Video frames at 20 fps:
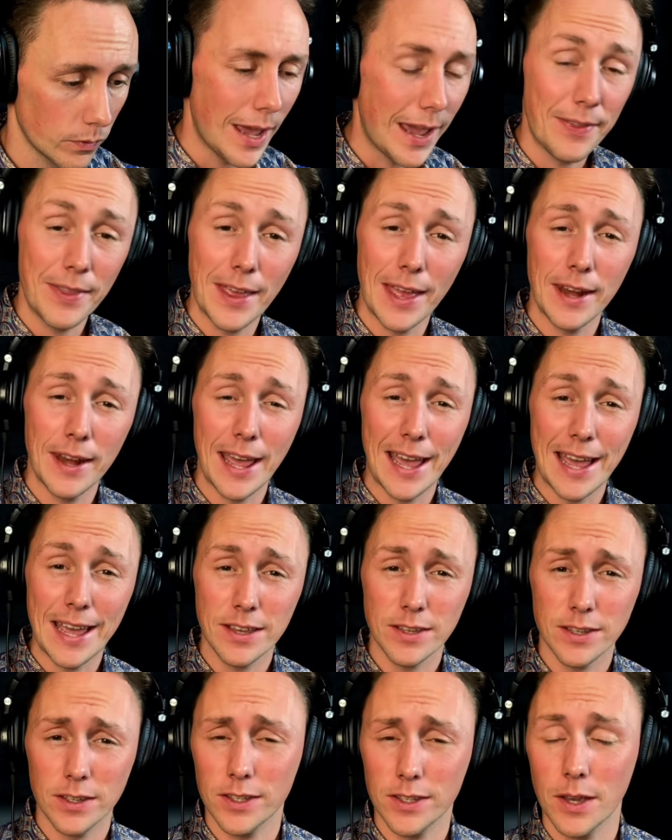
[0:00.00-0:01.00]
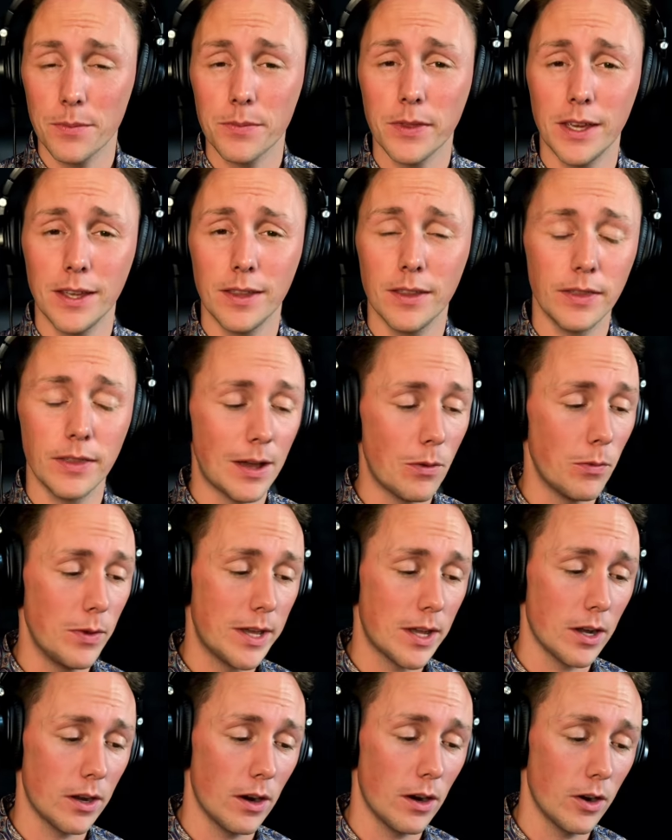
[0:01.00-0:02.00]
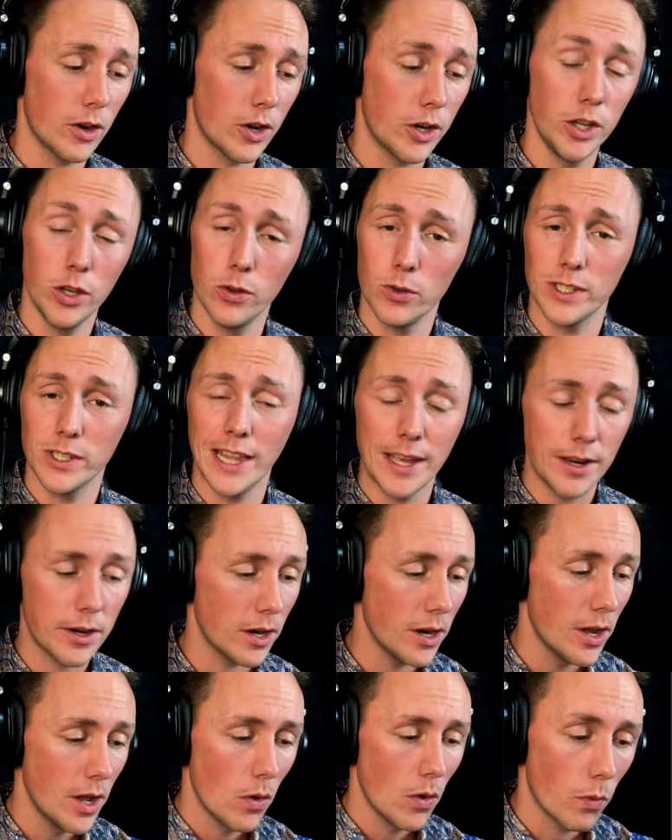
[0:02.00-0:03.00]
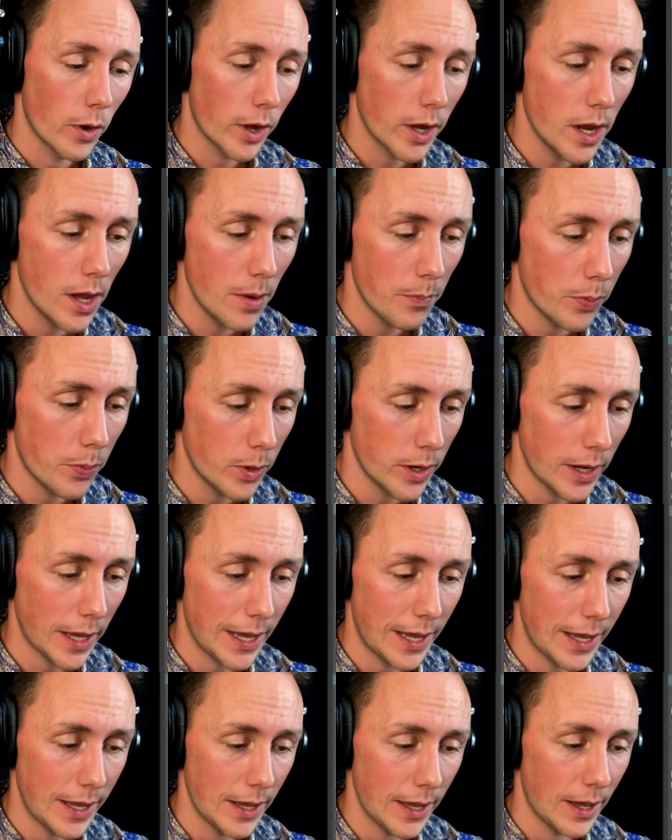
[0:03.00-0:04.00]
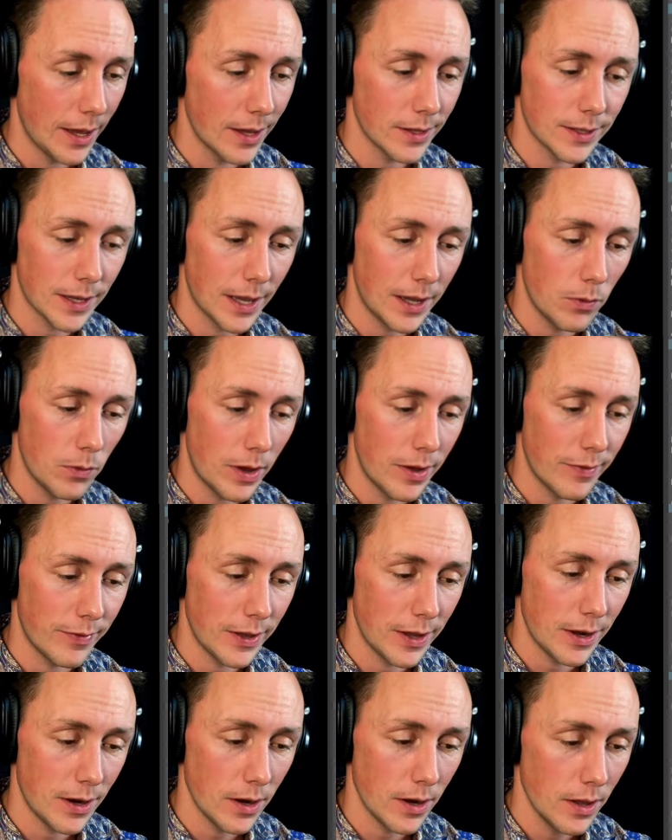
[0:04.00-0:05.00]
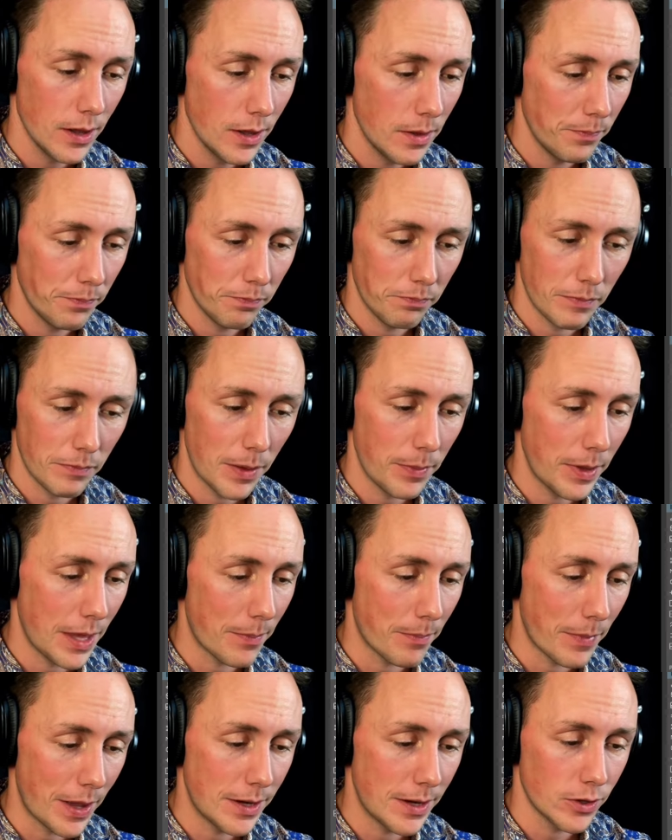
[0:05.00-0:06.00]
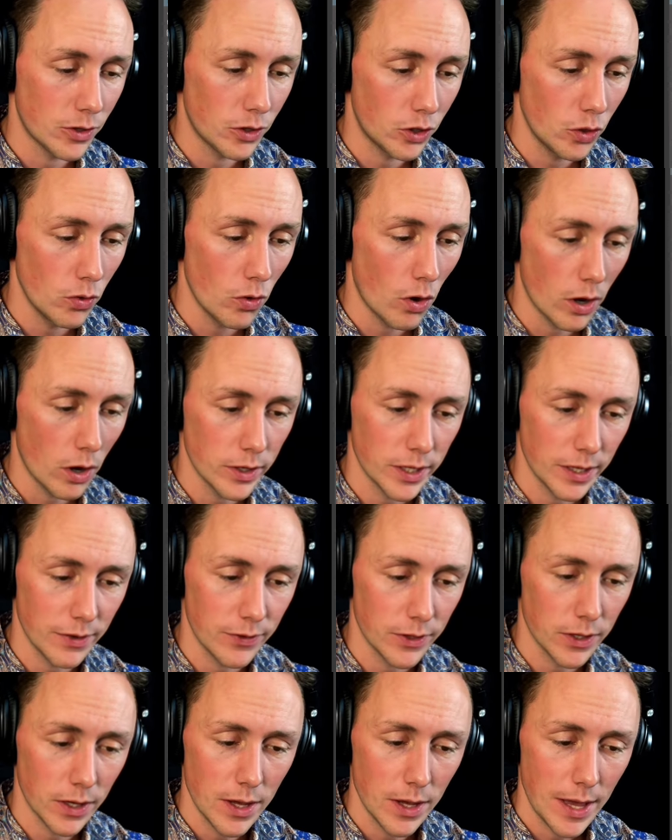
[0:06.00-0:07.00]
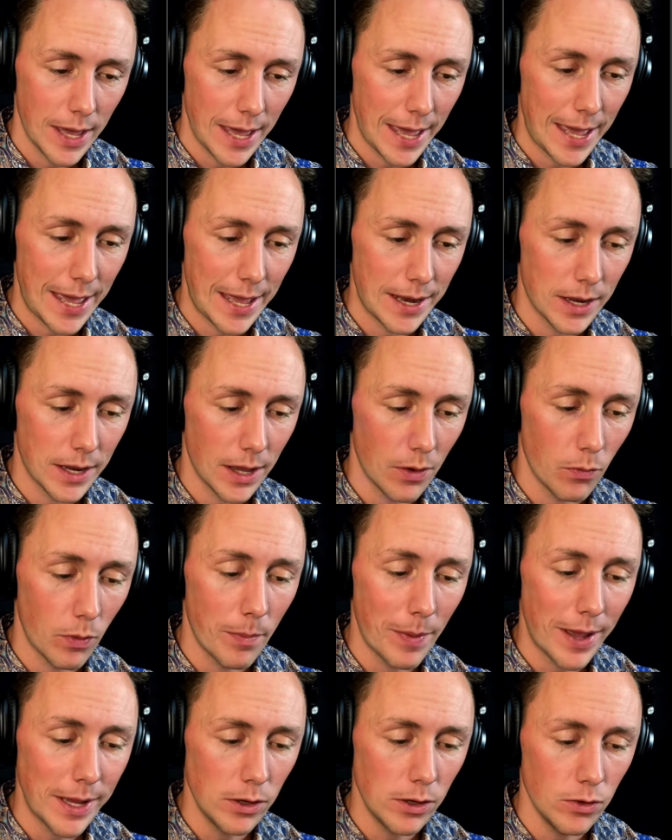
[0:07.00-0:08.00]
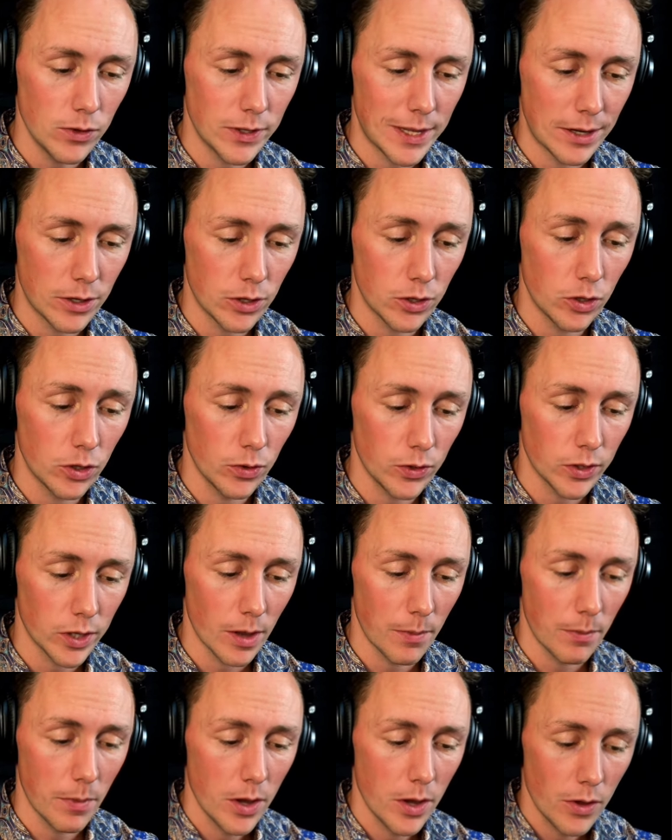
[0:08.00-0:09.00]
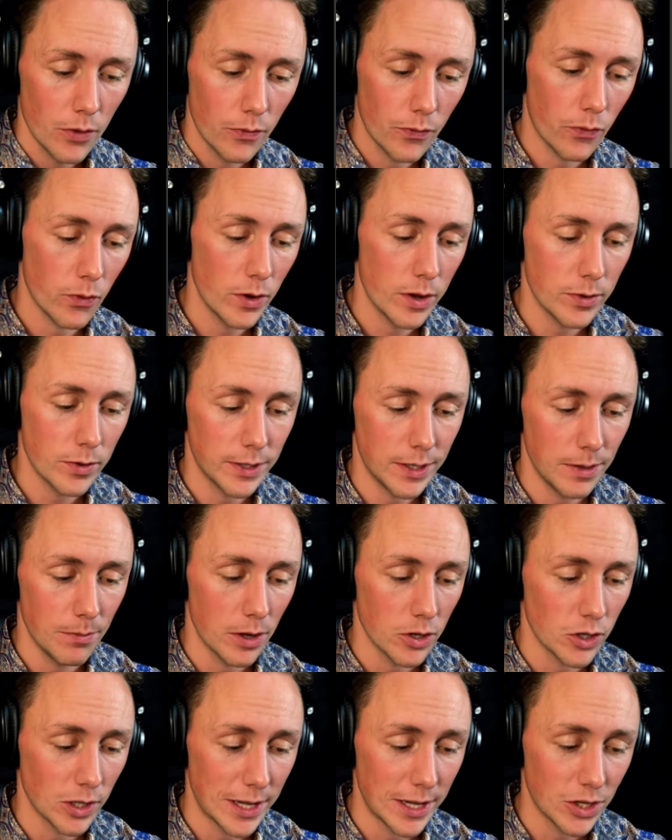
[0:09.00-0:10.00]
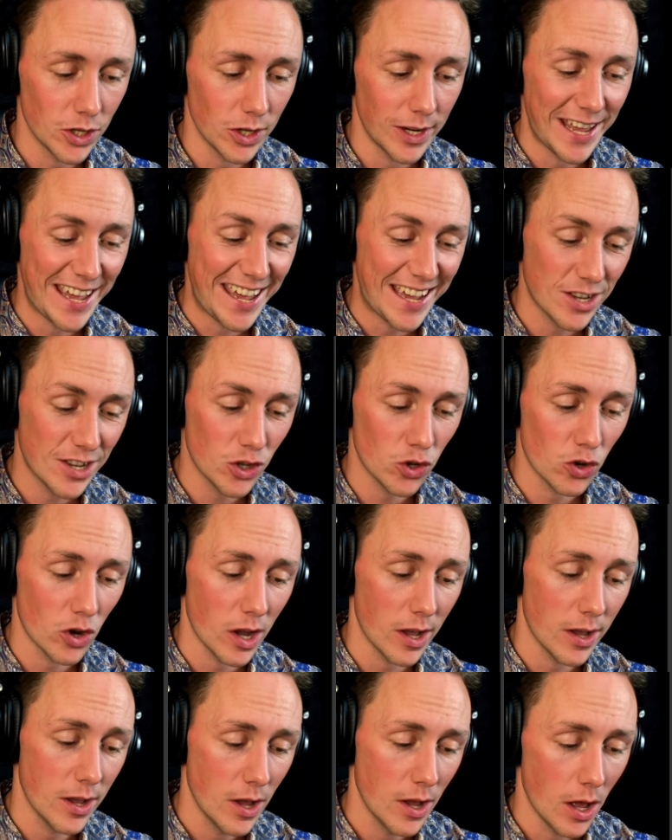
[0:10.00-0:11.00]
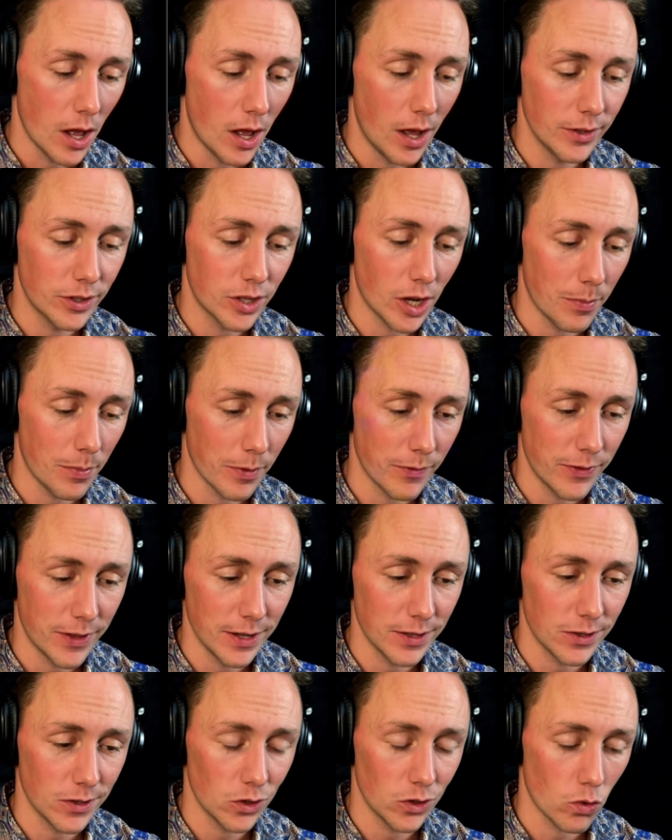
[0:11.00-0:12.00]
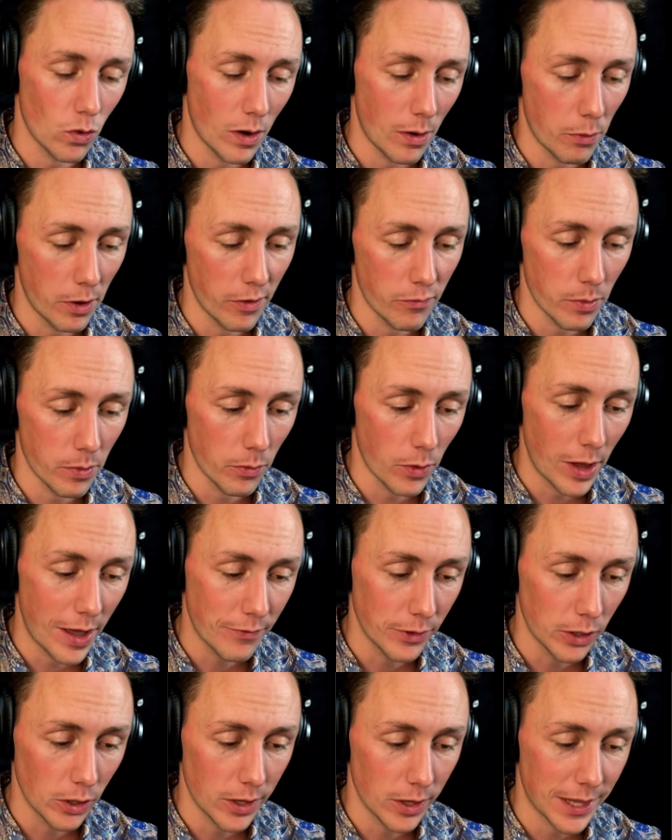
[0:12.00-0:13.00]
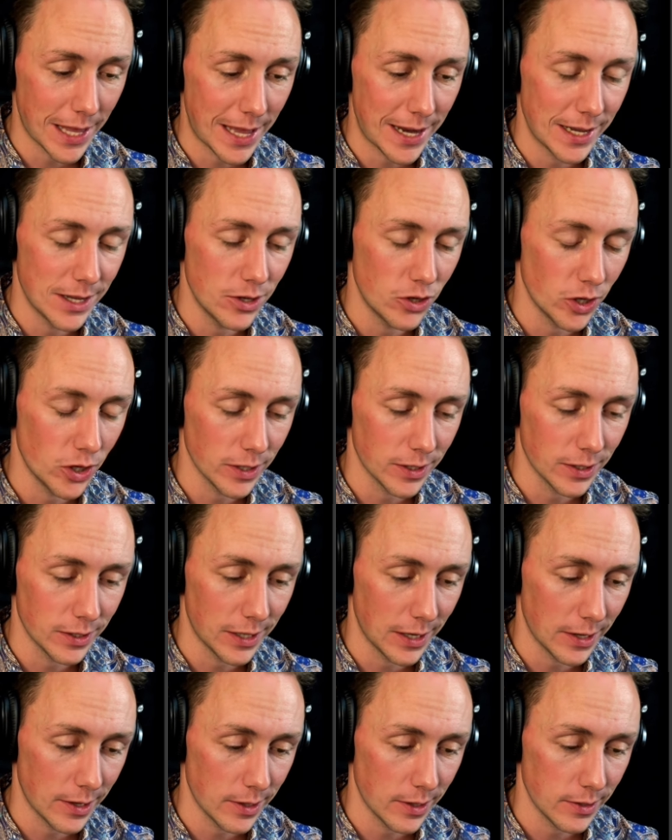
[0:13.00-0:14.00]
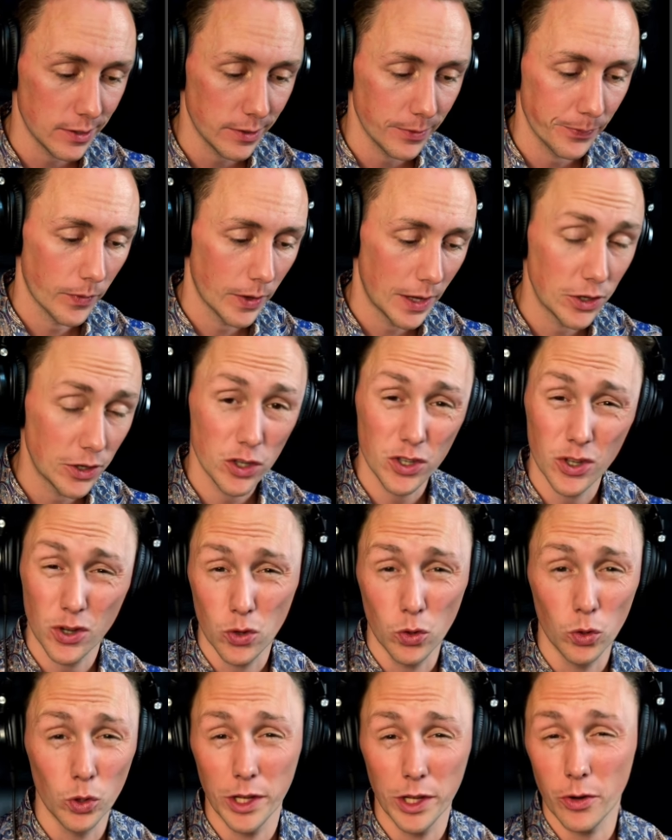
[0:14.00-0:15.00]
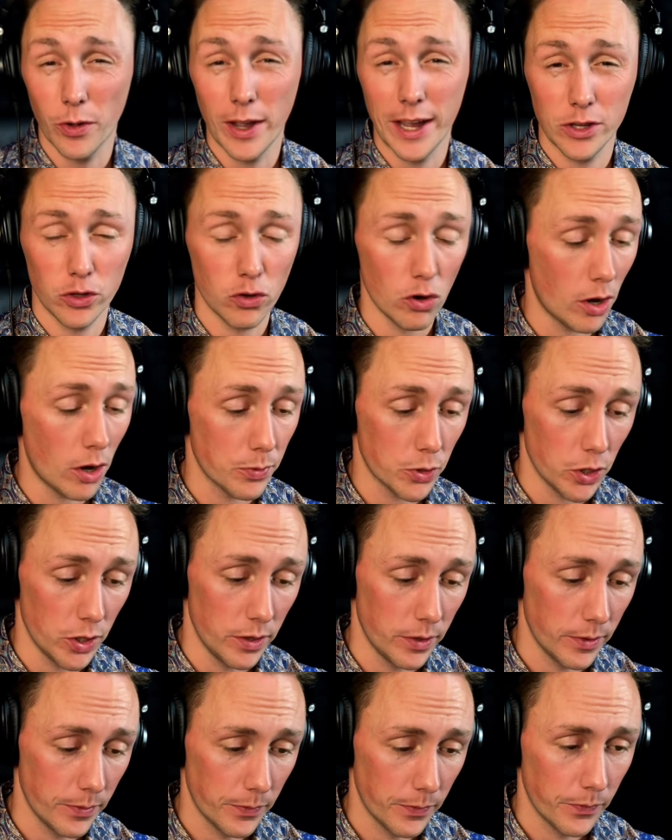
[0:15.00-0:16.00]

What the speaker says: And then as something that we are going to use later, we're going to put a sine wave here, maybe at -2 octaves. And we might use that to do some frequency modulation extra on top of this square wave. But we'll have a look at that in just a second. That's just a cool little extra option.